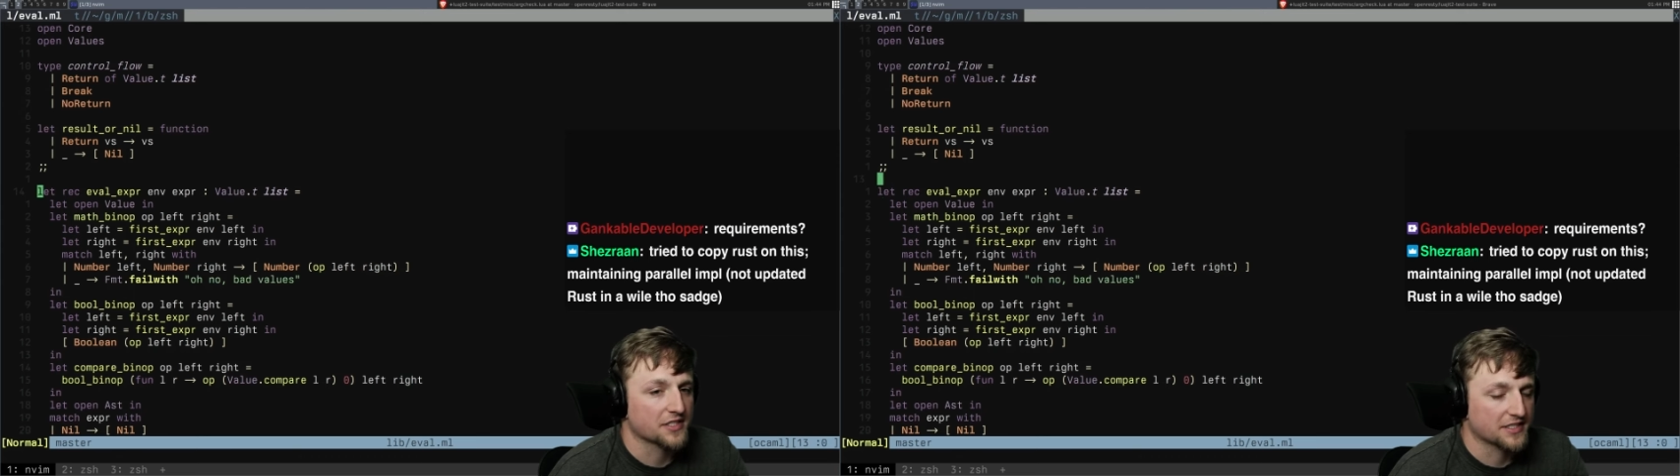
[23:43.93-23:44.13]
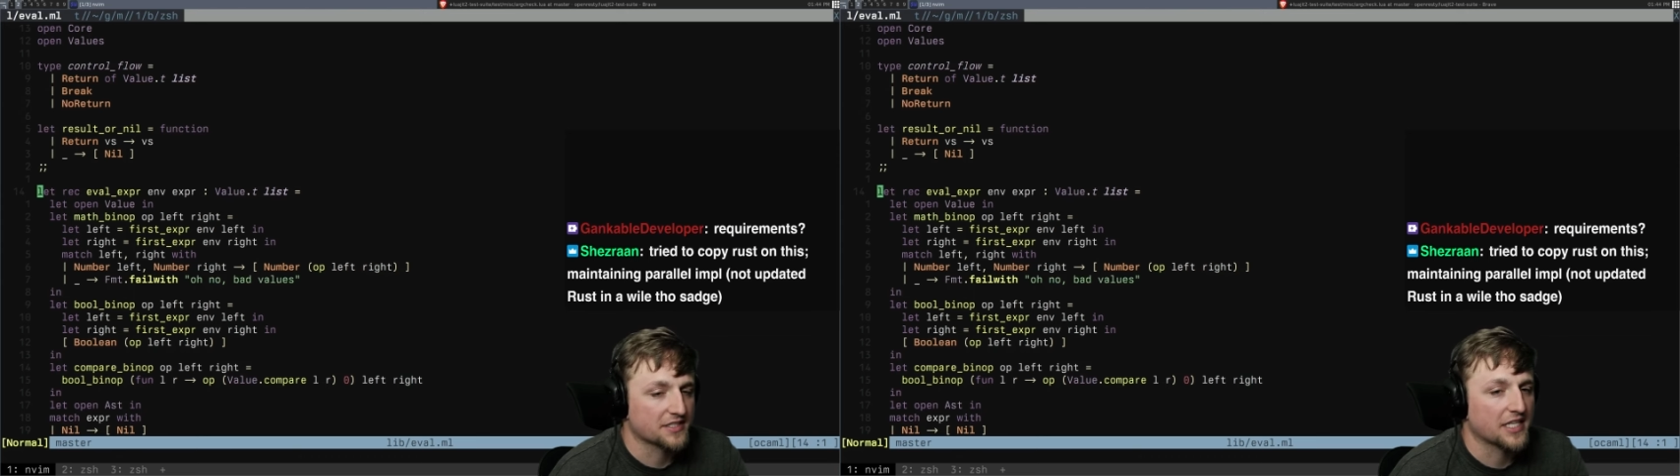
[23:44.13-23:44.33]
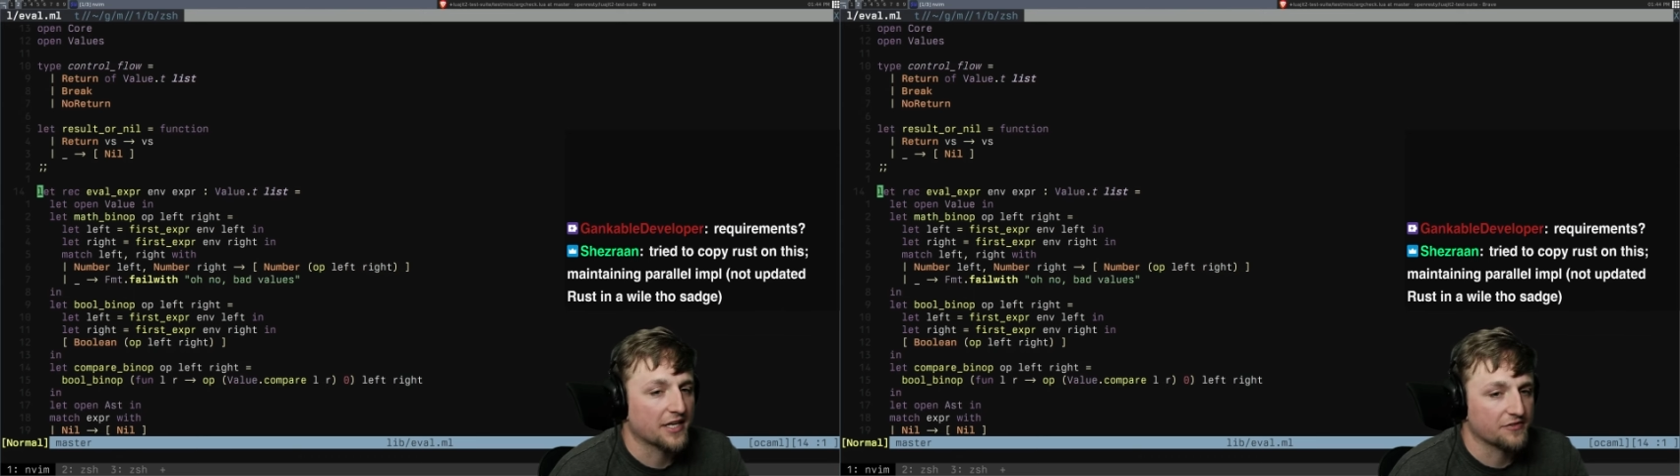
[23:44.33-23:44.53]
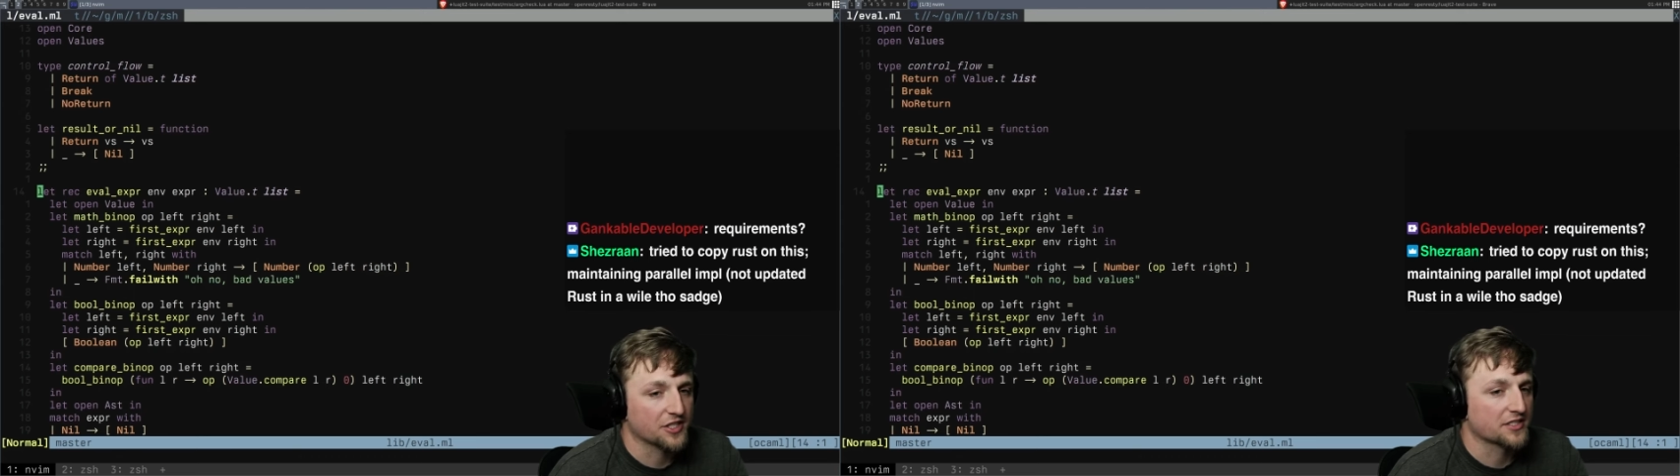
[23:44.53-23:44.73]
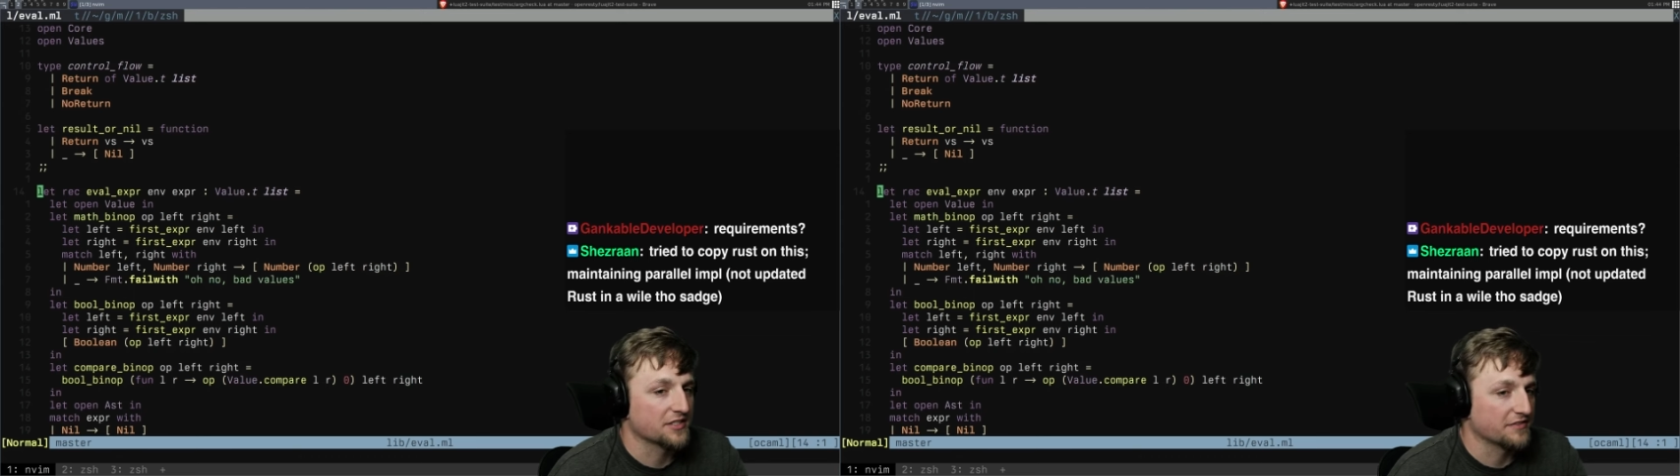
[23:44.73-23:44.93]
instead of
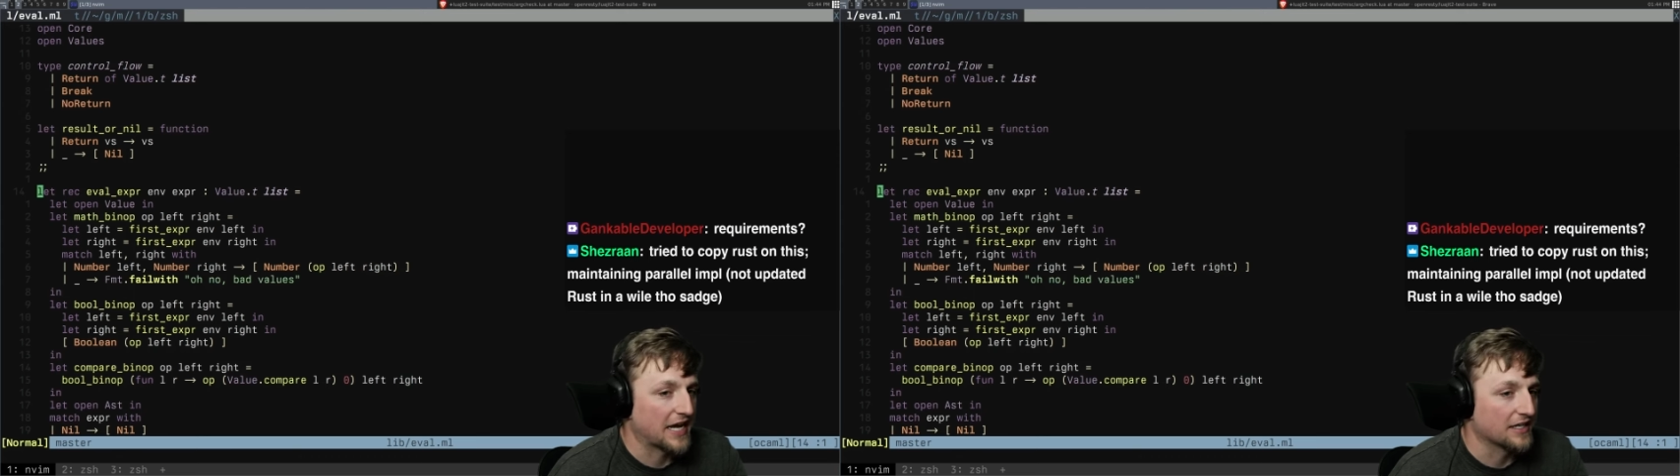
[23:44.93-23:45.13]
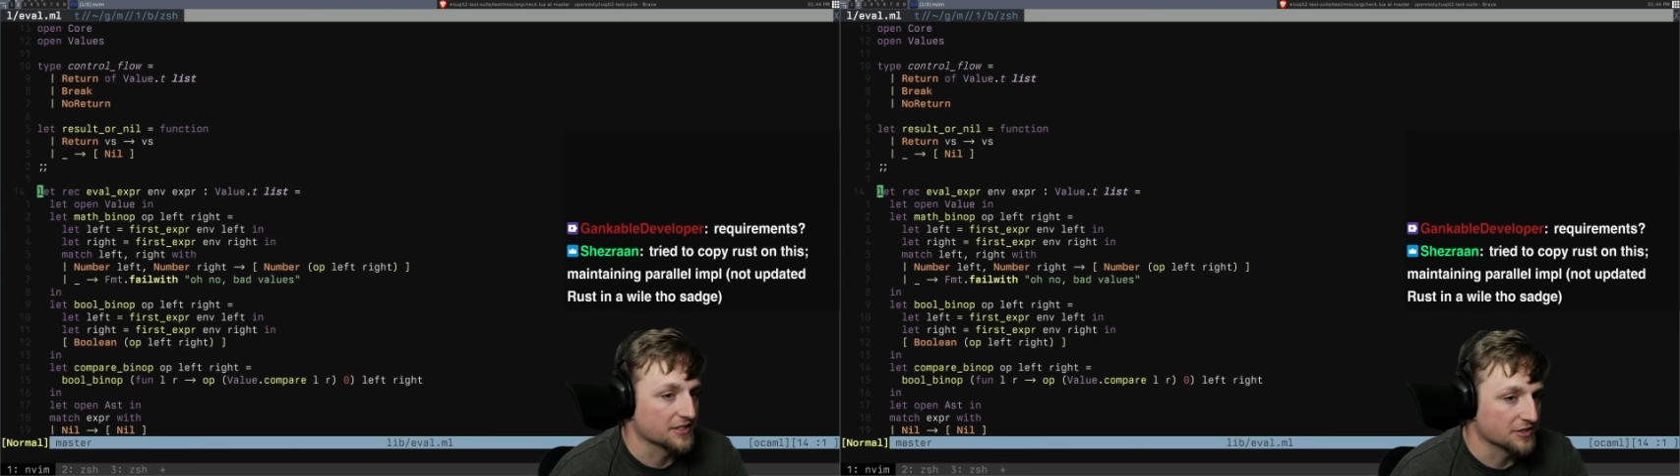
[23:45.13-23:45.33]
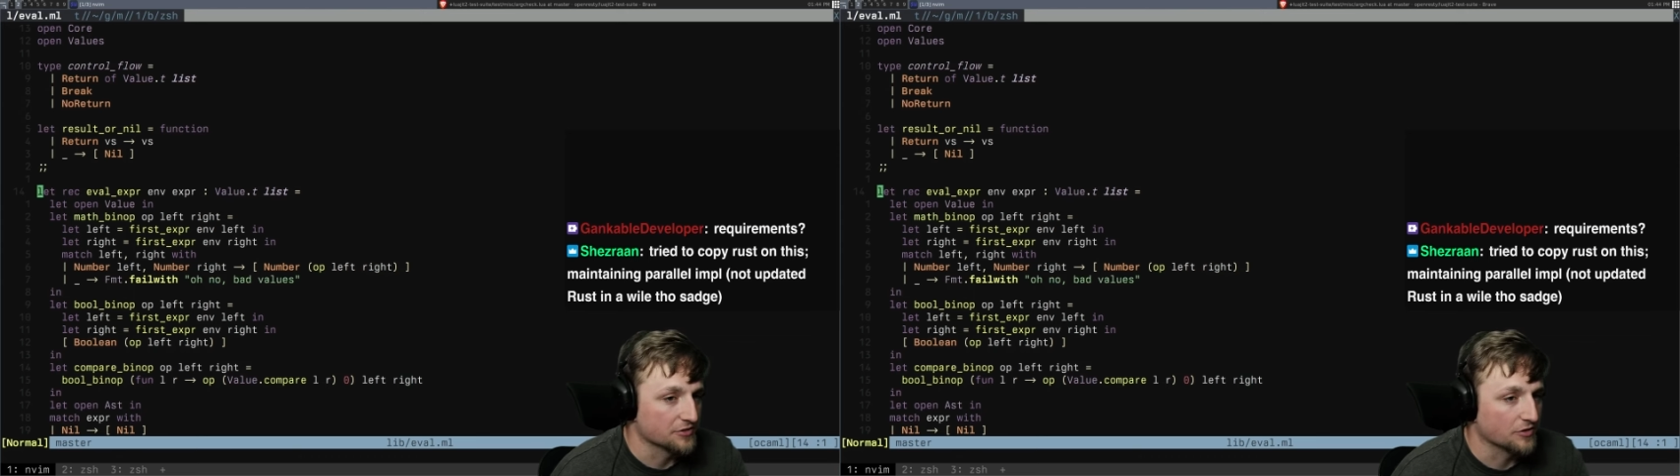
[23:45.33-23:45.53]
just a value